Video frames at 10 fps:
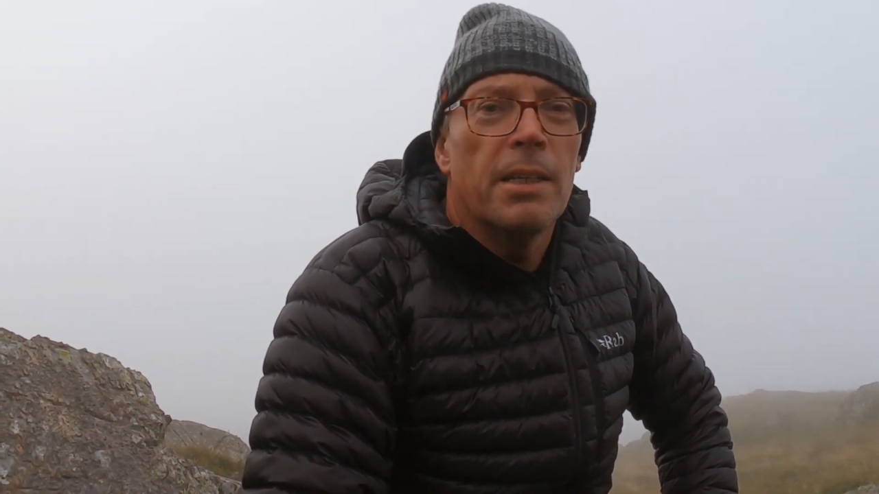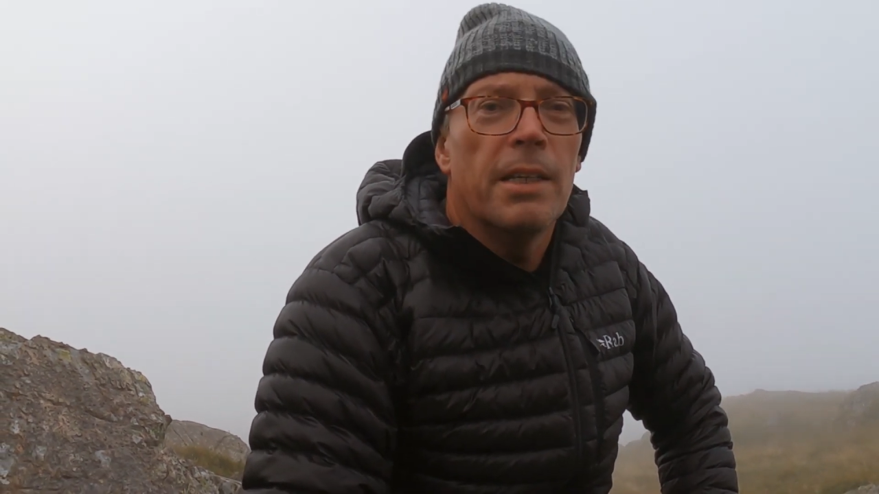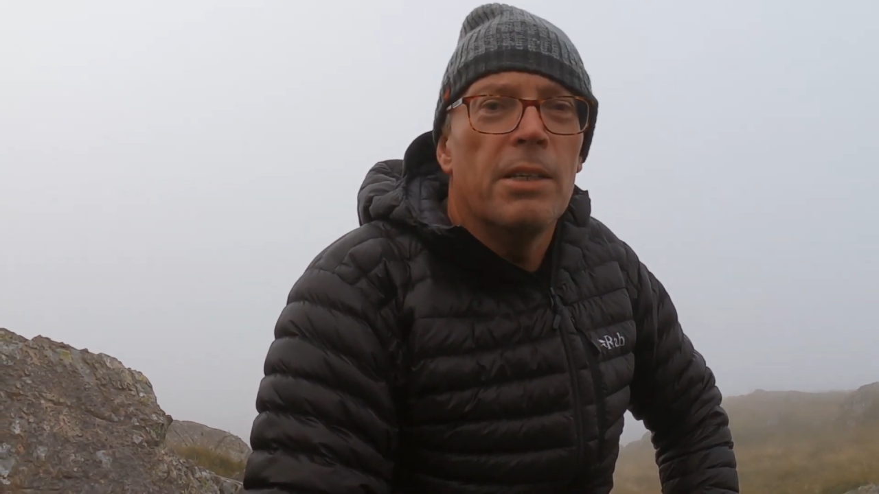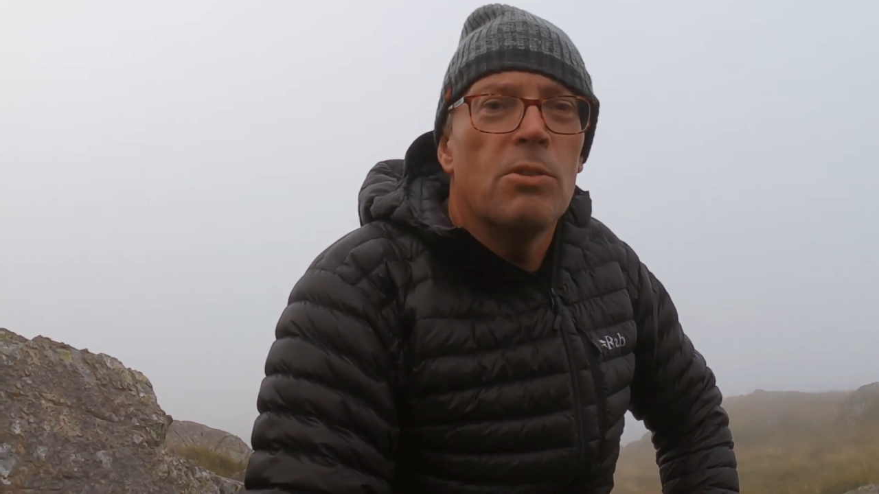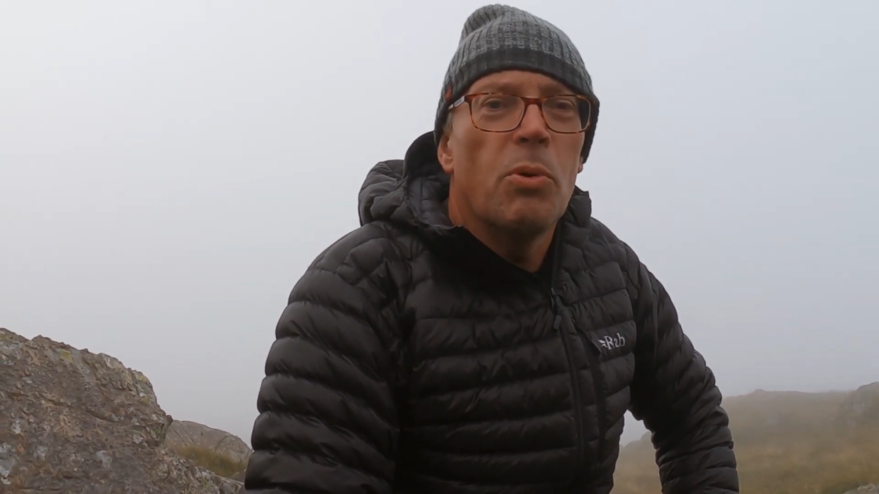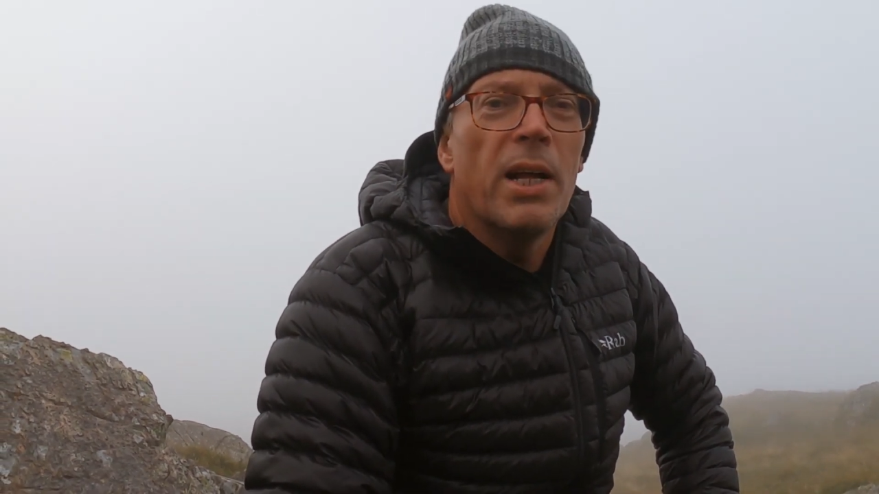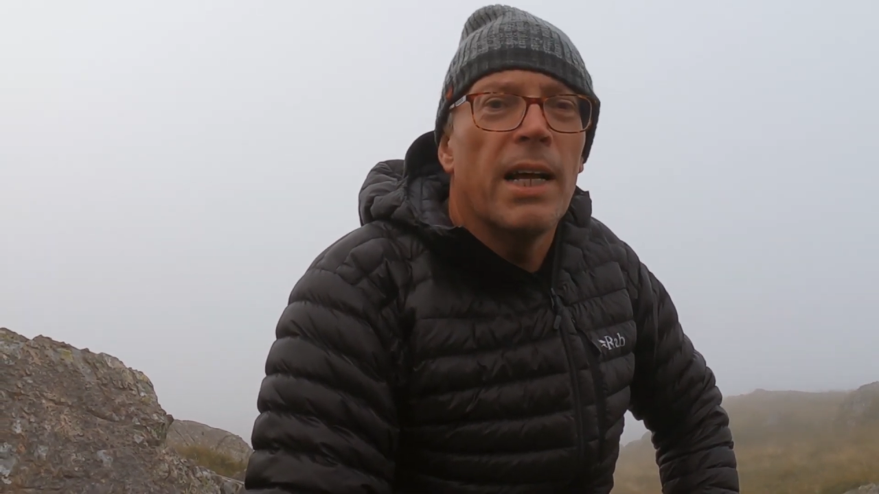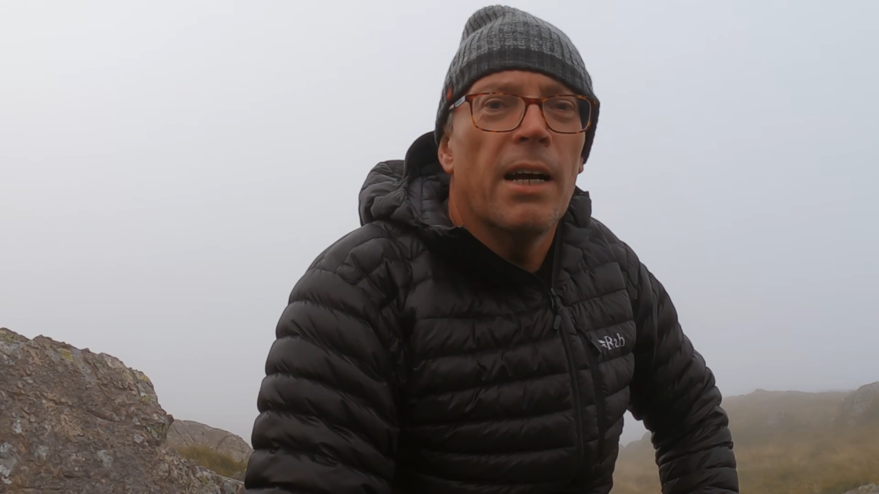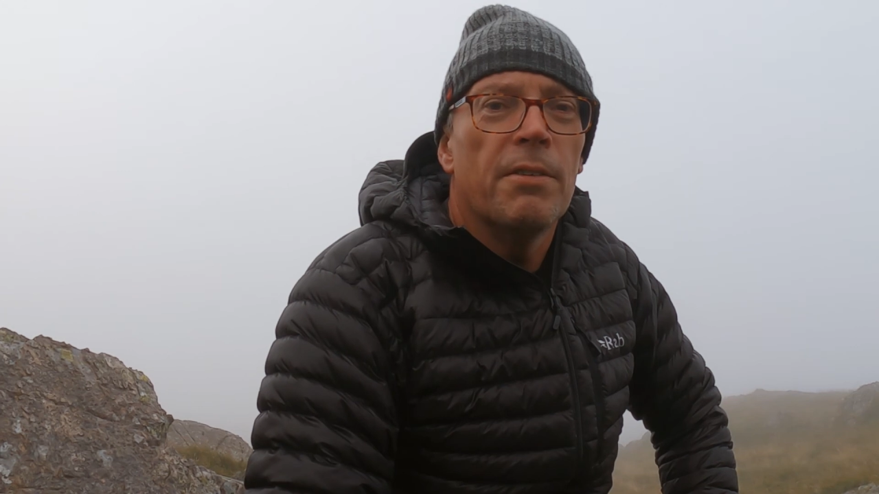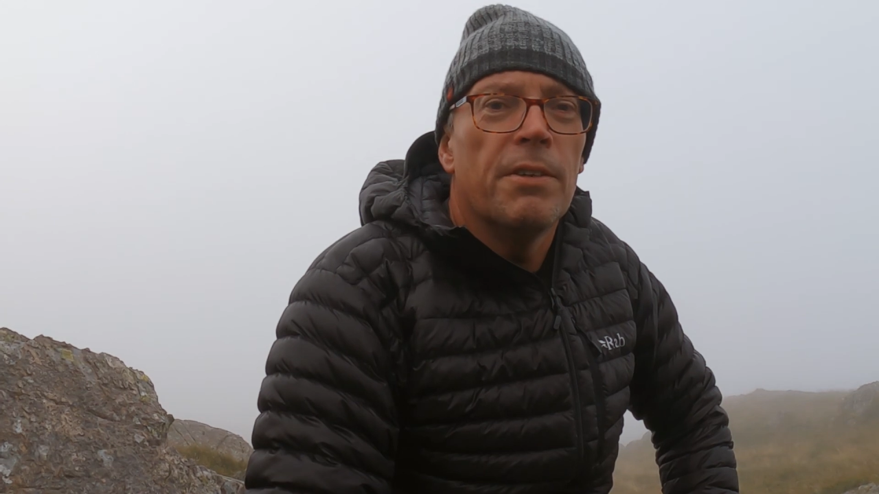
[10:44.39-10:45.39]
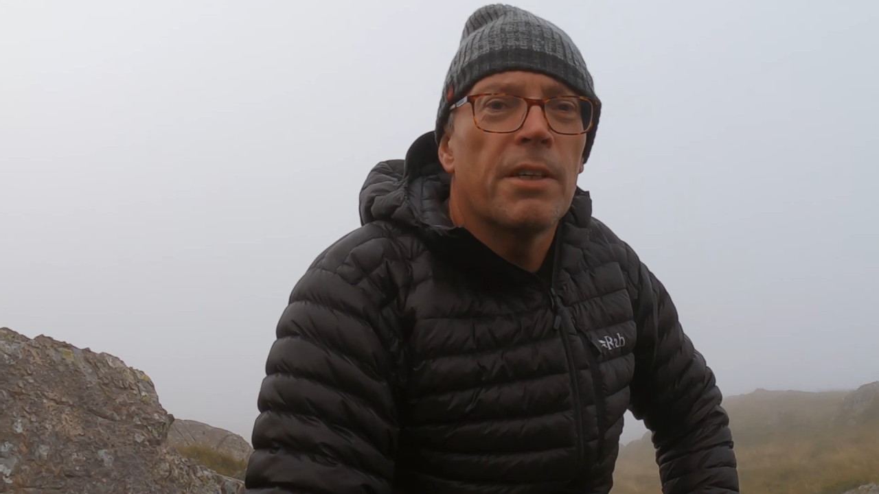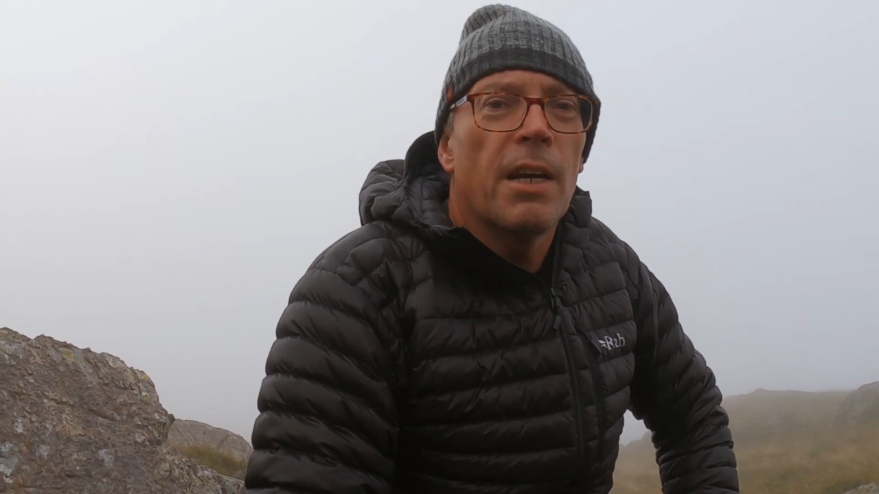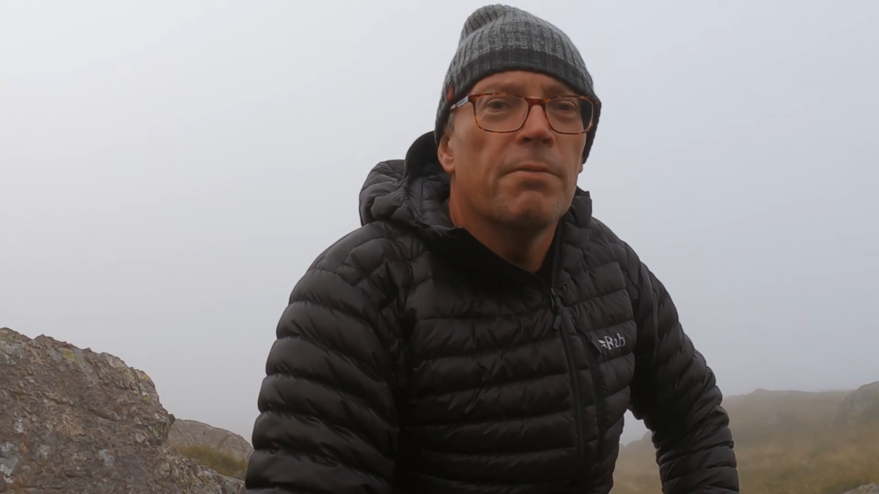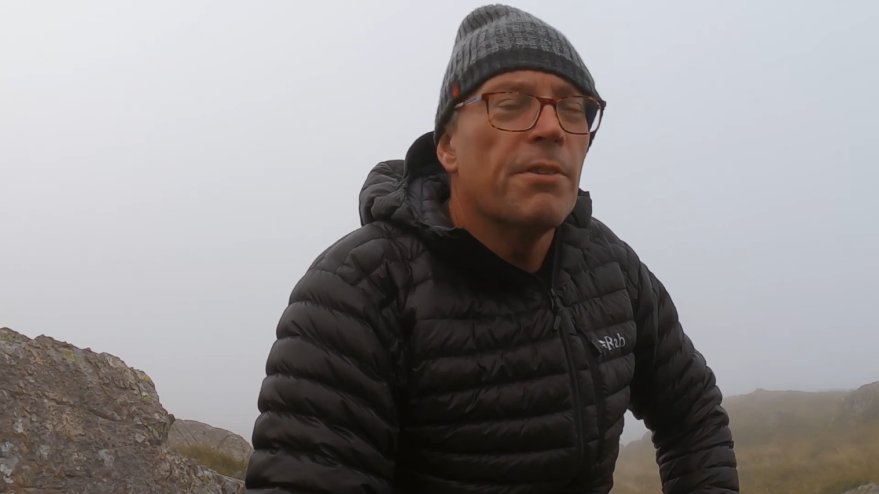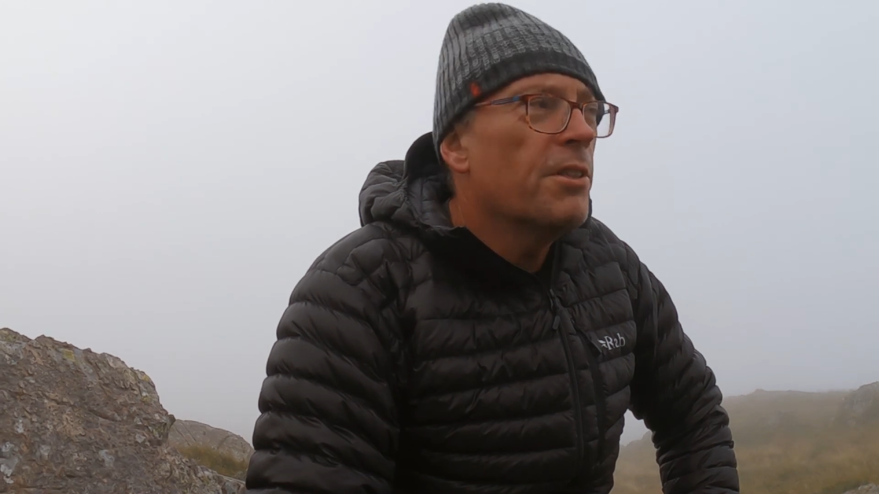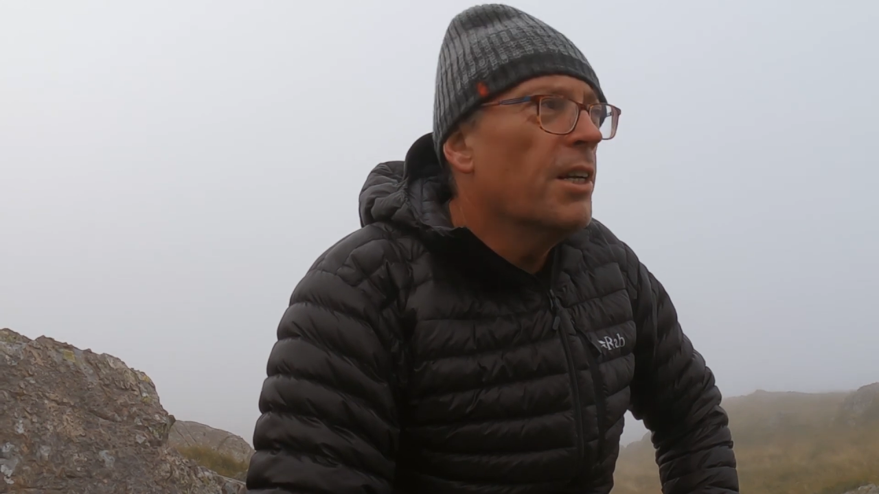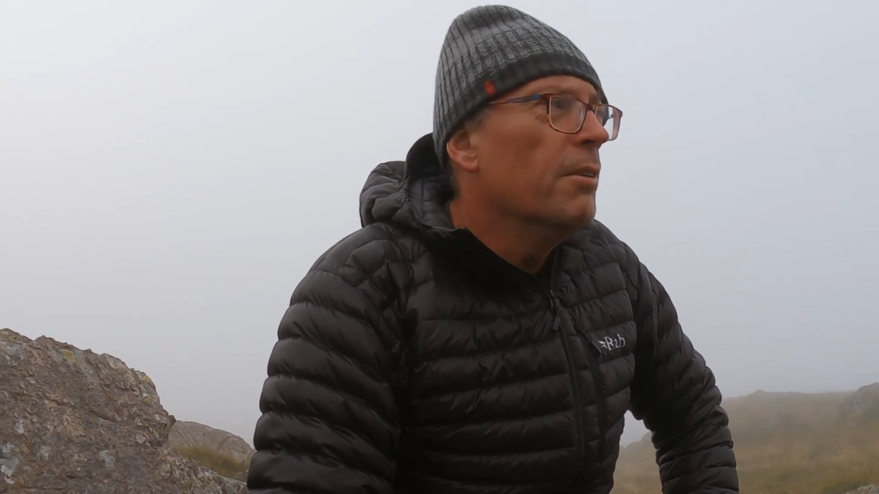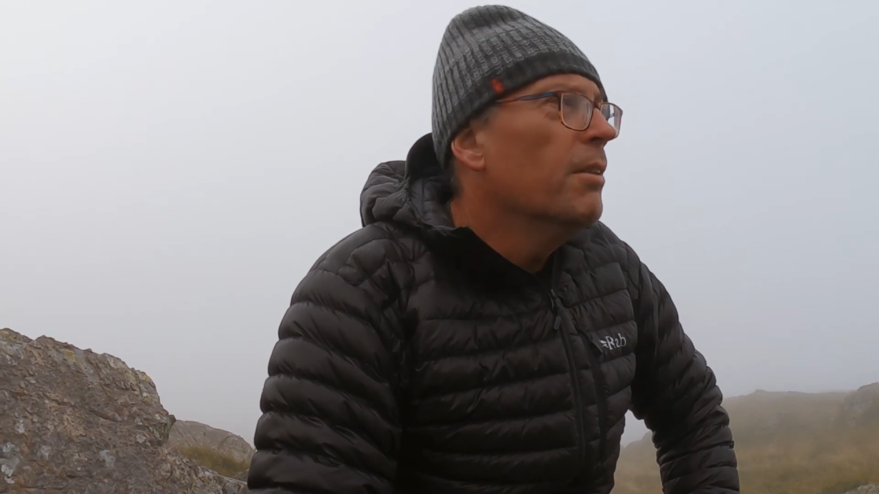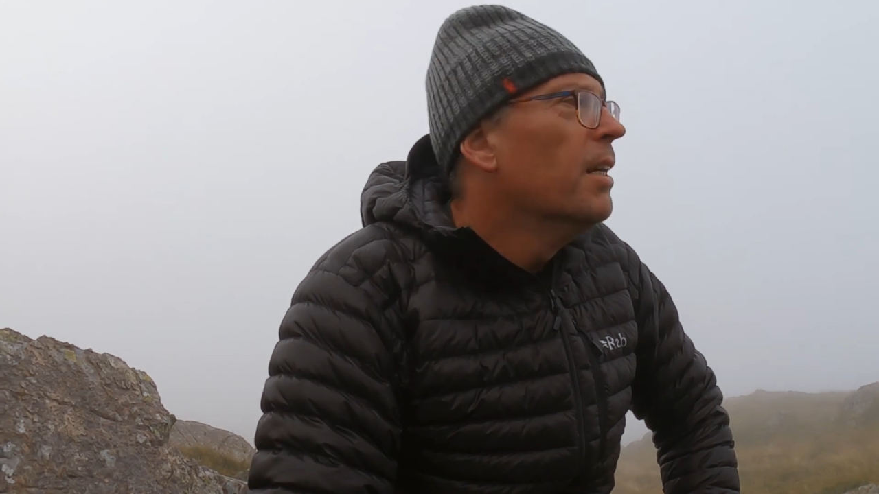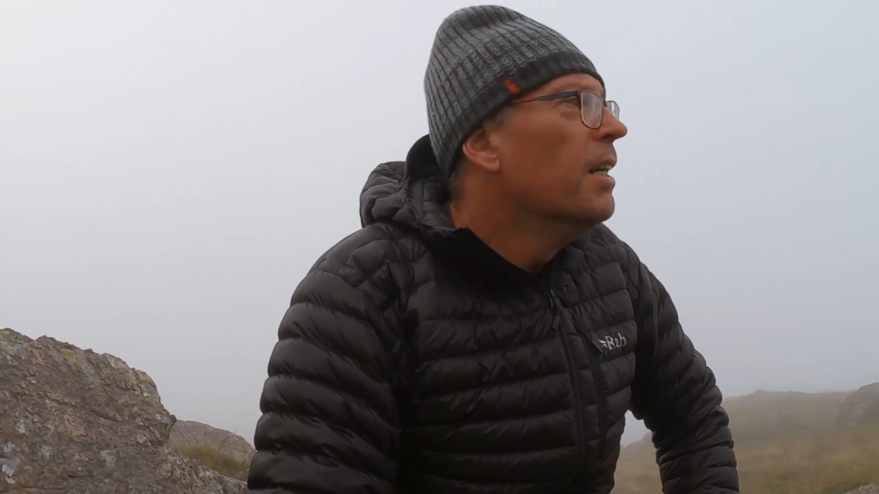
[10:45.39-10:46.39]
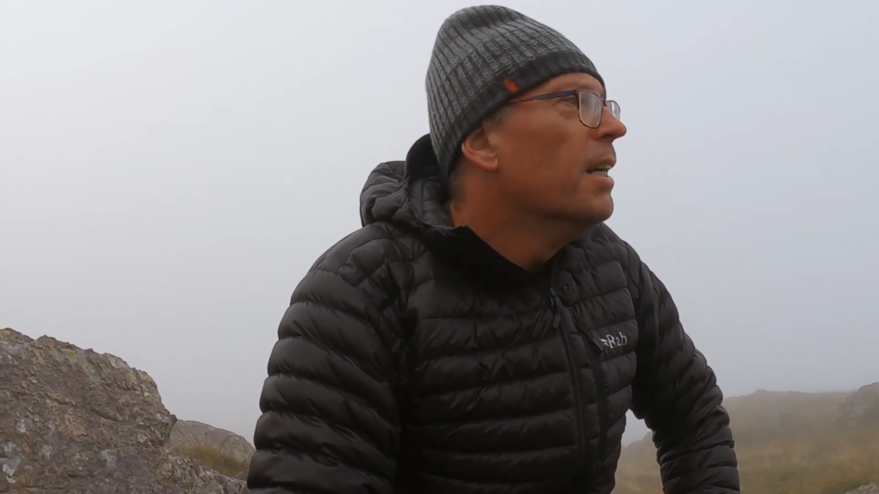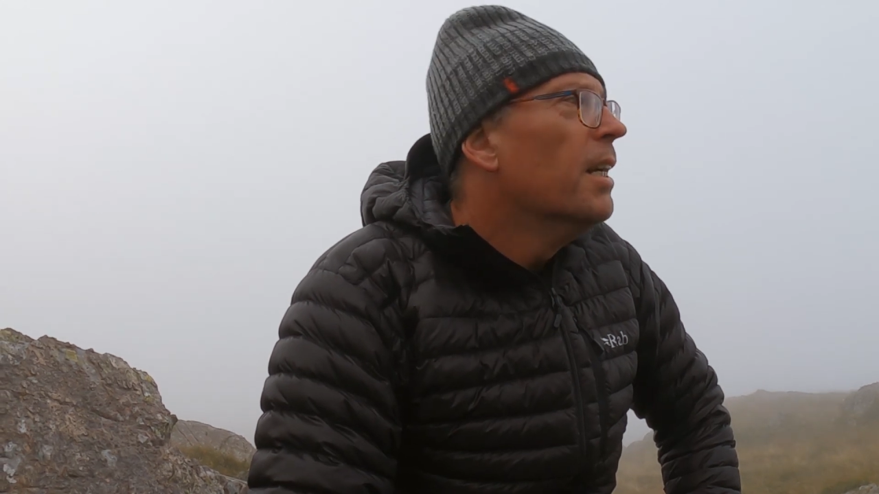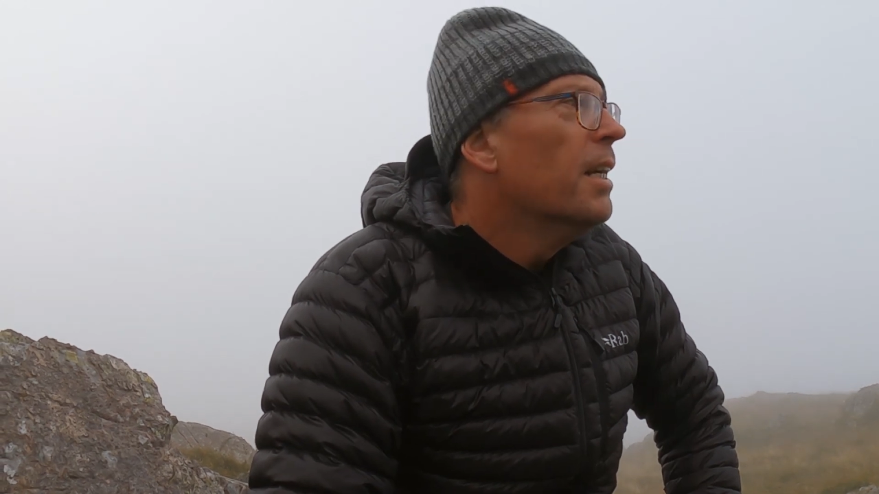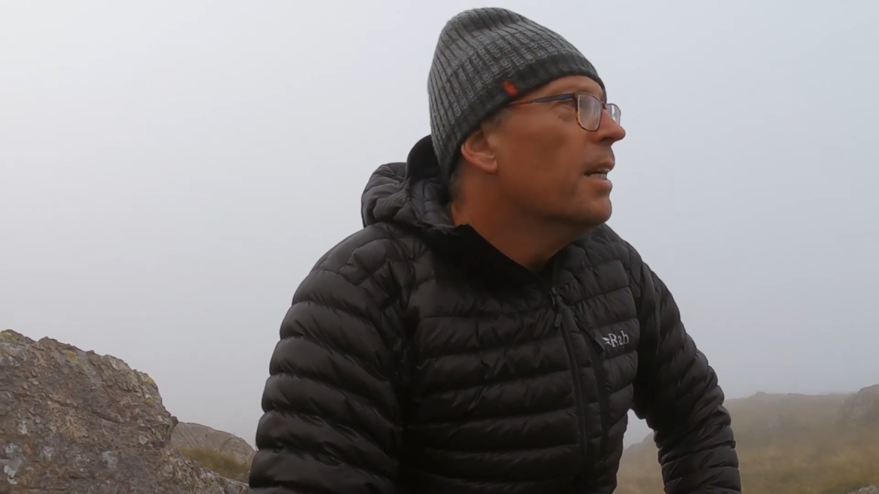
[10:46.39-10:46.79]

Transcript: that is well out of your comfort zone,